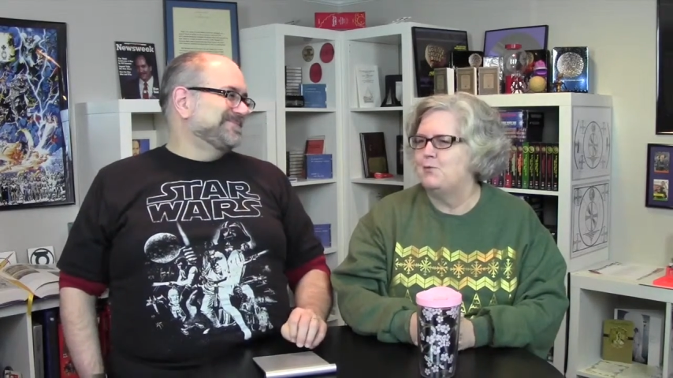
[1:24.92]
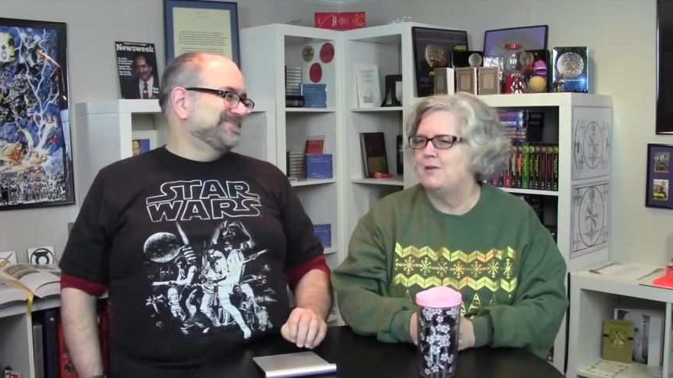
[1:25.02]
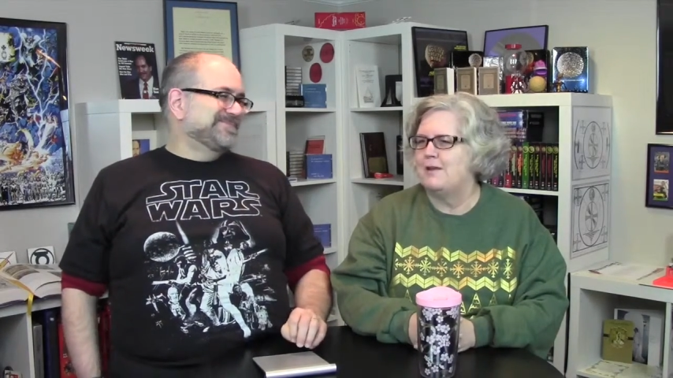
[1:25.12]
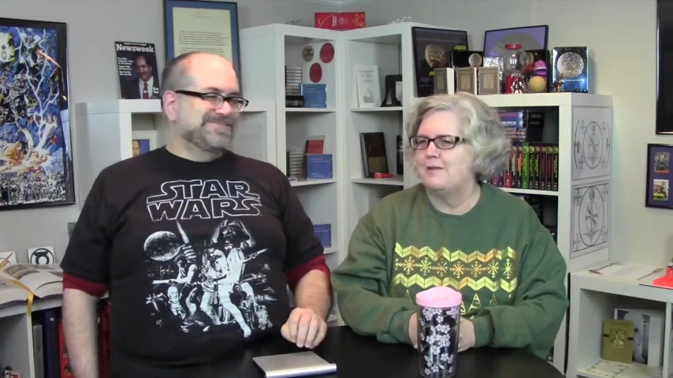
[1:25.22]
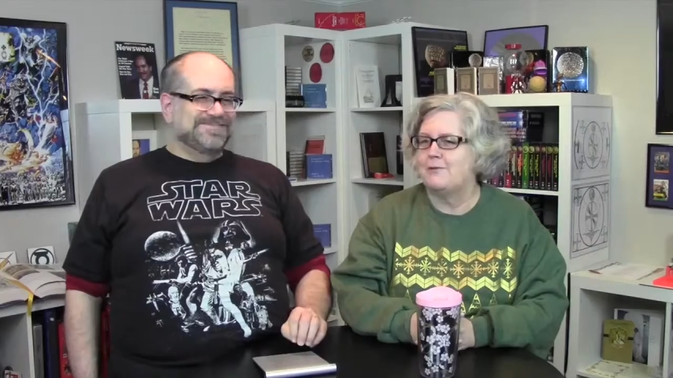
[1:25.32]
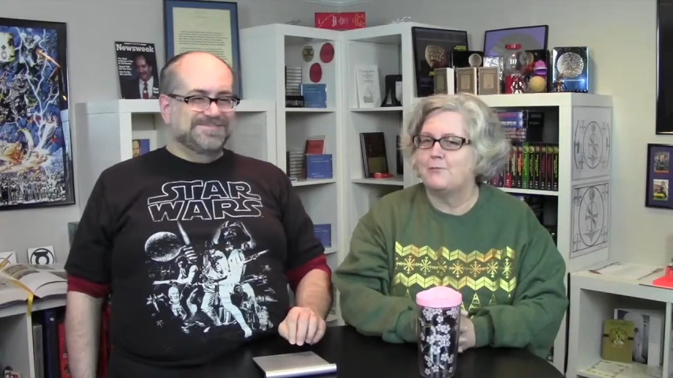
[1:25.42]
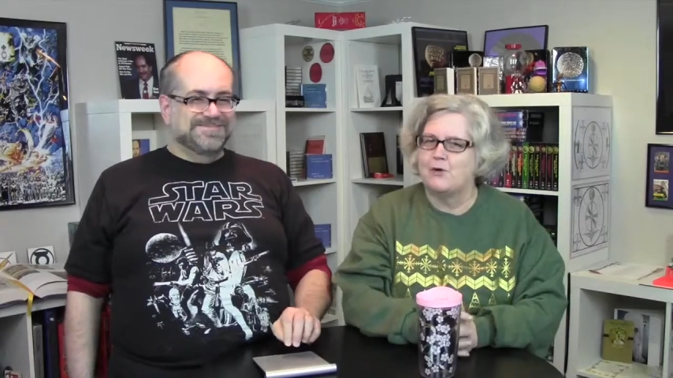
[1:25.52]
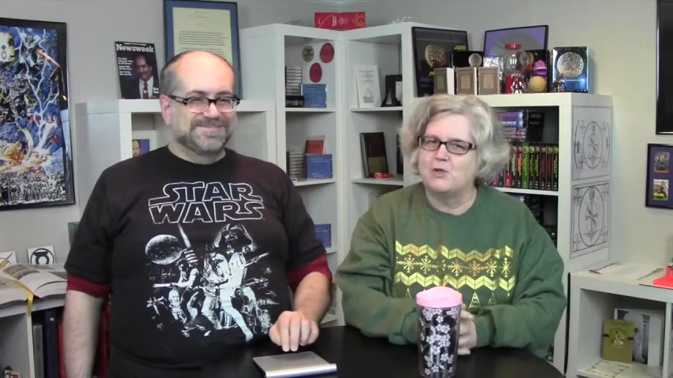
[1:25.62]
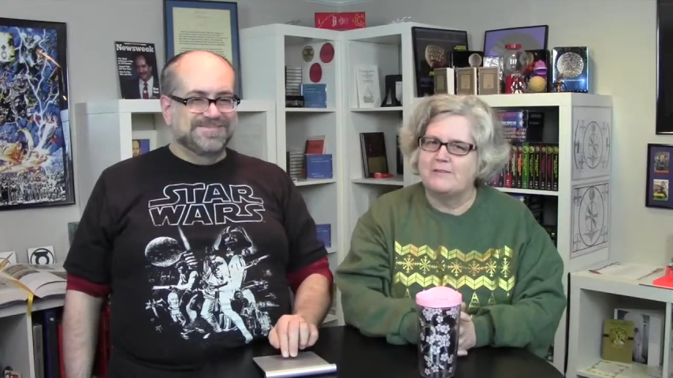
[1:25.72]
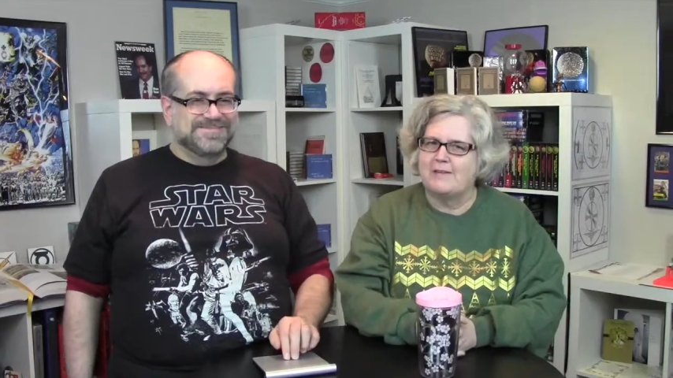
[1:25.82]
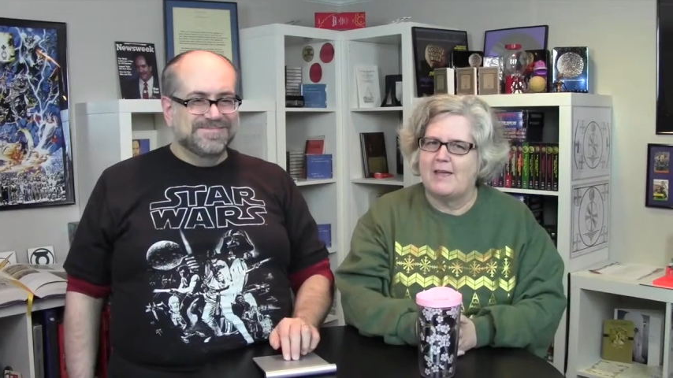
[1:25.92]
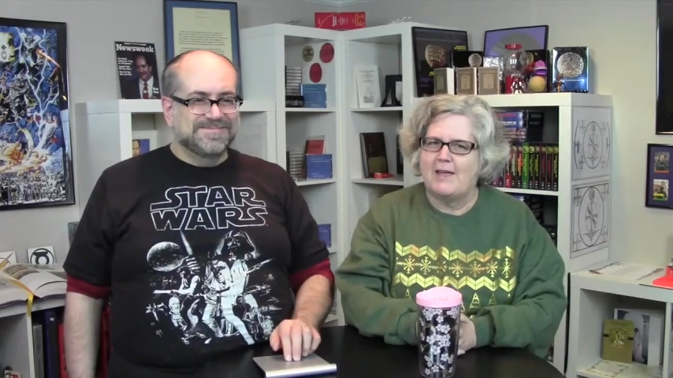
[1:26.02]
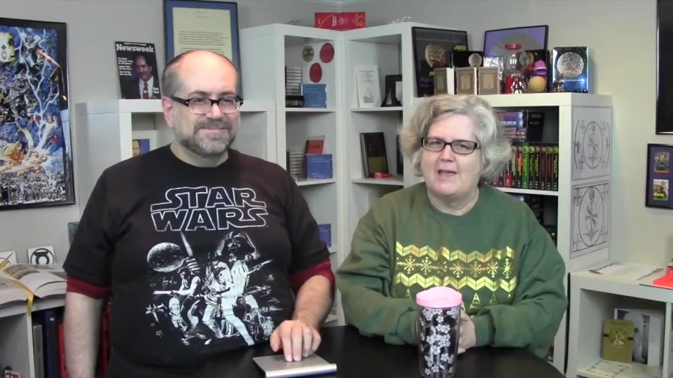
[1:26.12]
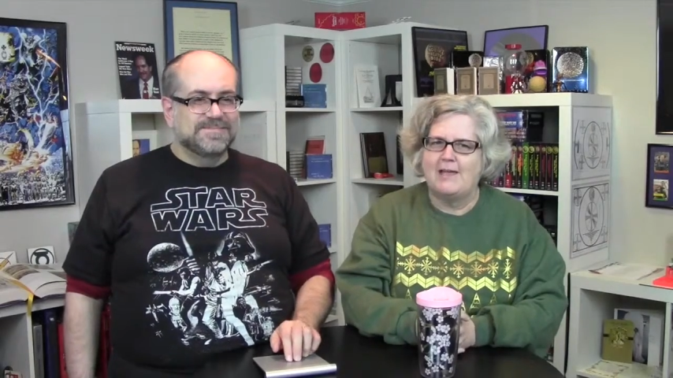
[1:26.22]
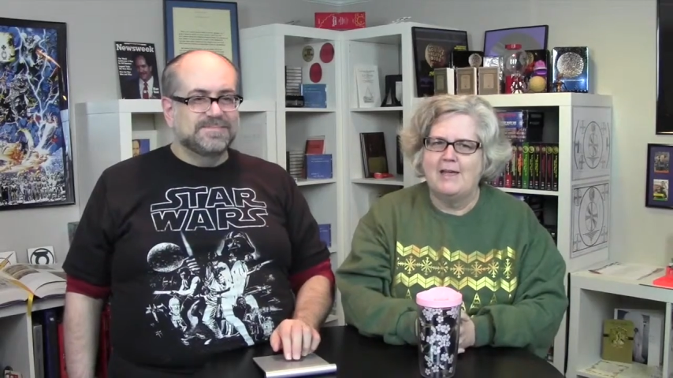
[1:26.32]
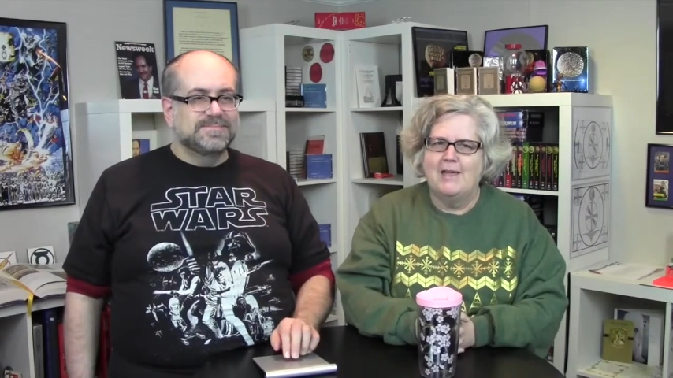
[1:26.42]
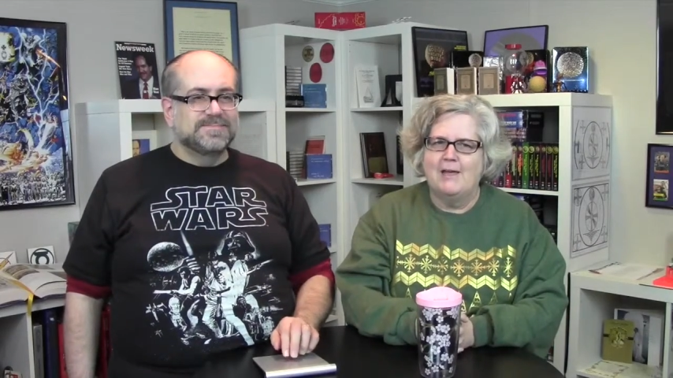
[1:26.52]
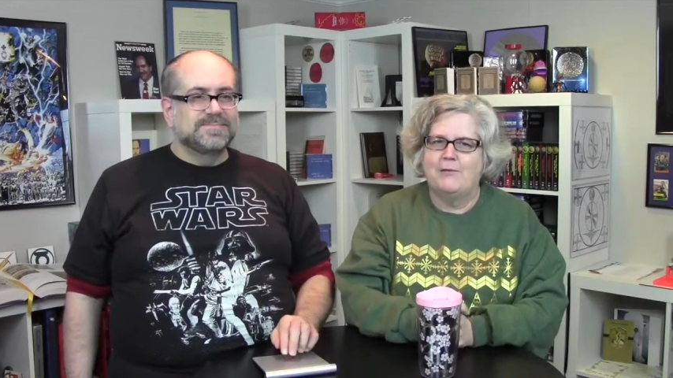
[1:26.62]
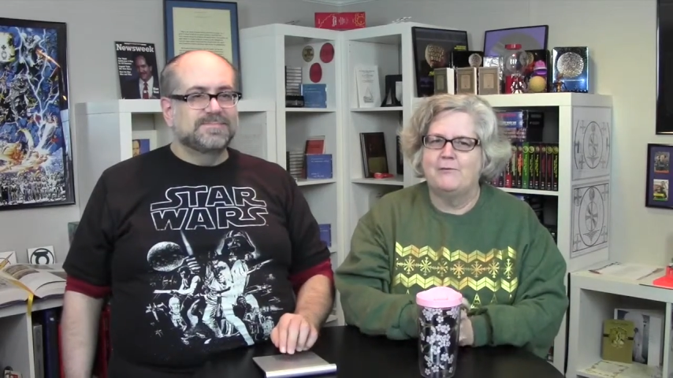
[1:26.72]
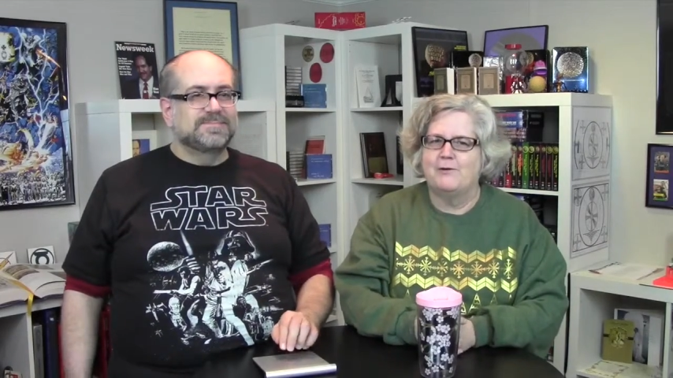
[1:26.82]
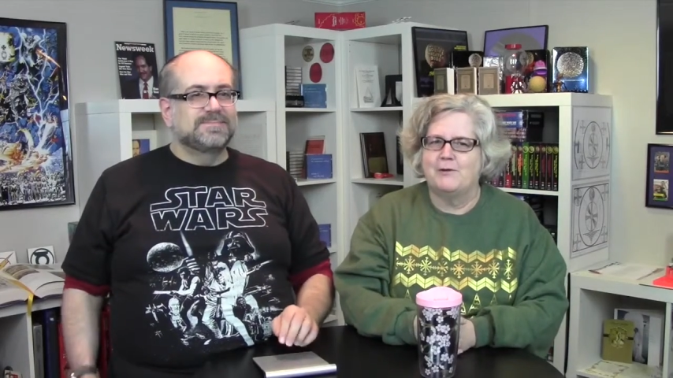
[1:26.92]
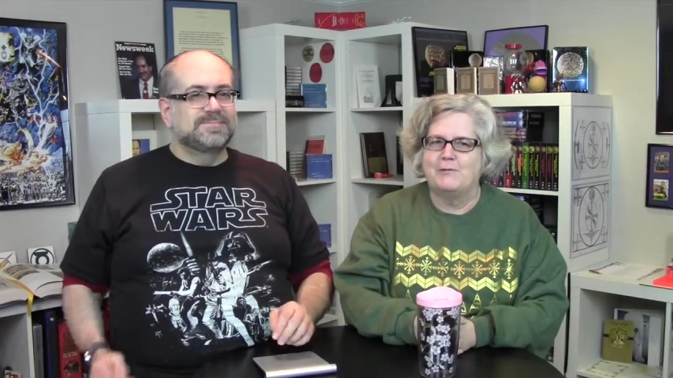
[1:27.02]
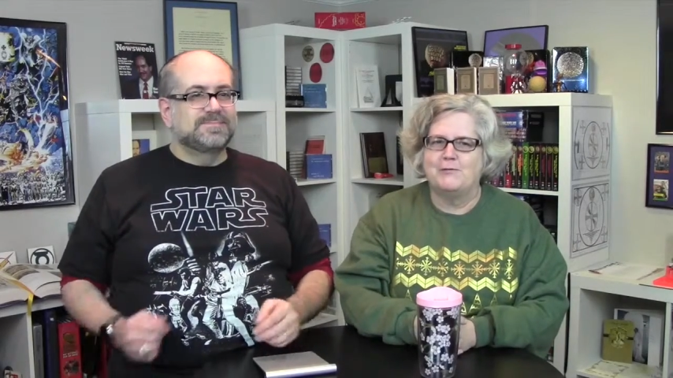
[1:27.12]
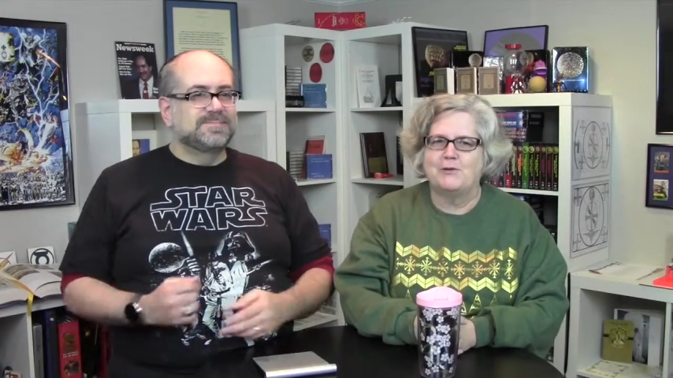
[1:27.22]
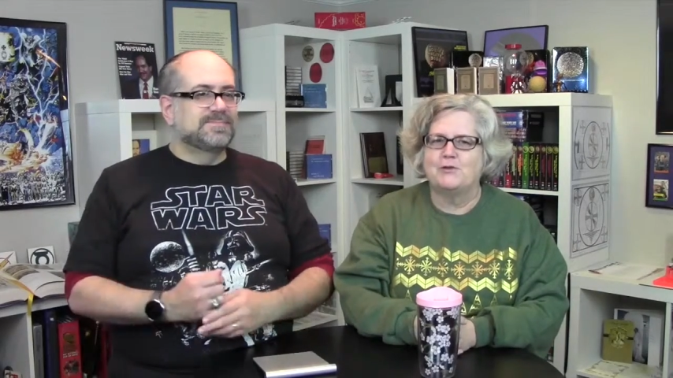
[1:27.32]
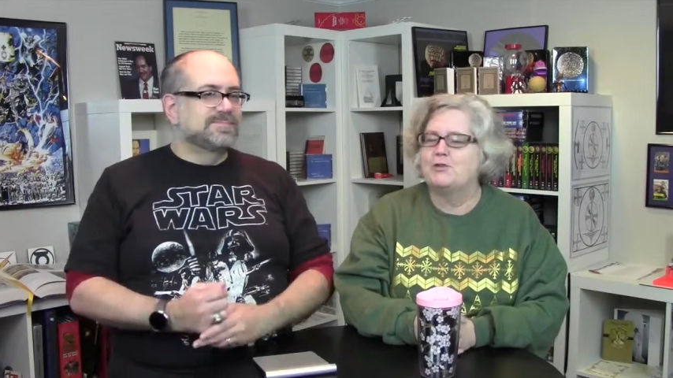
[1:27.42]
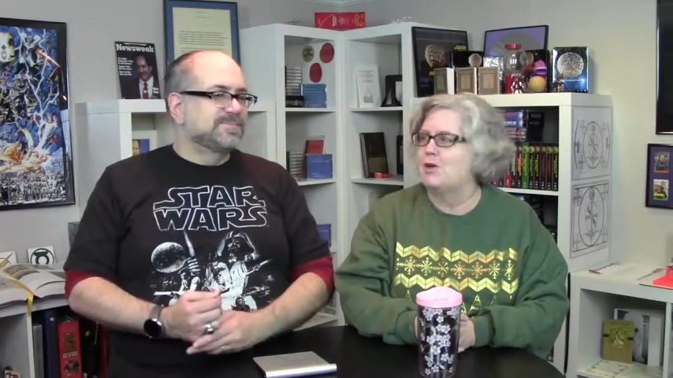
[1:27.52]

Speaker 1: movie the first day, the very first